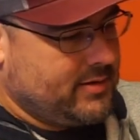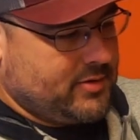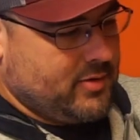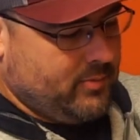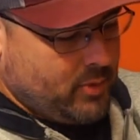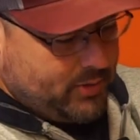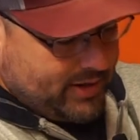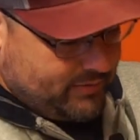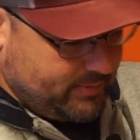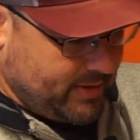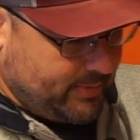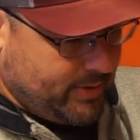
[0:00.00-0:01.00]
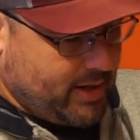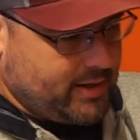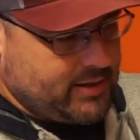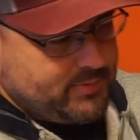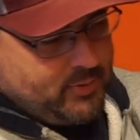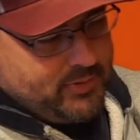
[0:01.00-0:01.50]
So both have the big
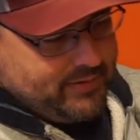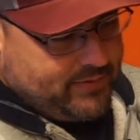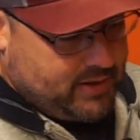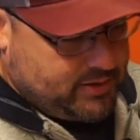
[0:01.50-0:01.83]
pockets, both have the